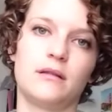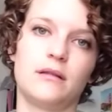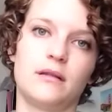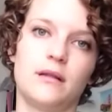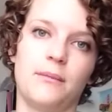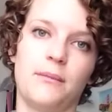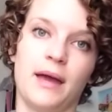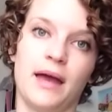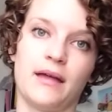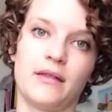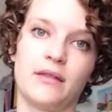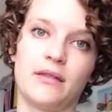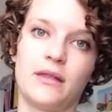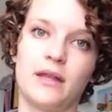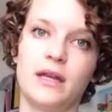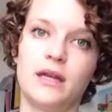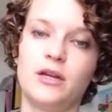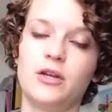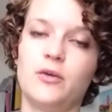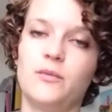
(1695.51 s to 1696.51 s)
the math
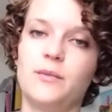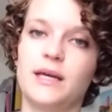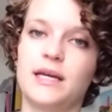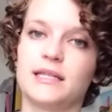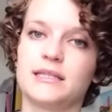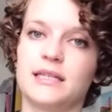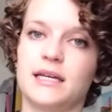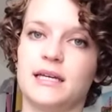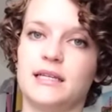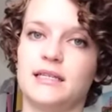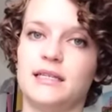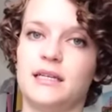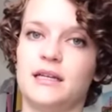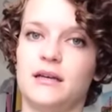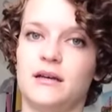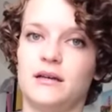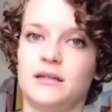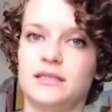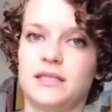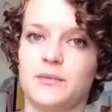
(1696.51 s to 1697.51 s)
that I do, because I did
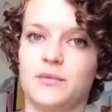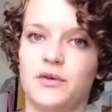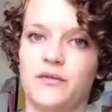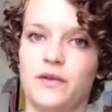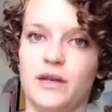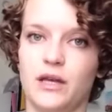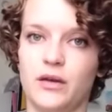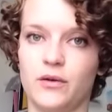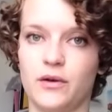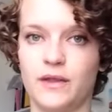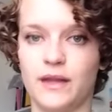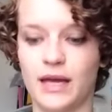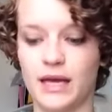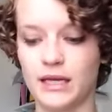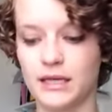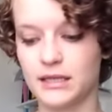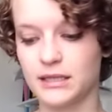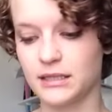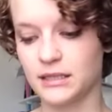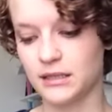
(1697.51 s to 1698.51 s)
a separate video on
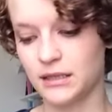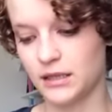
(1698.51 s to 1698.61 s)
that,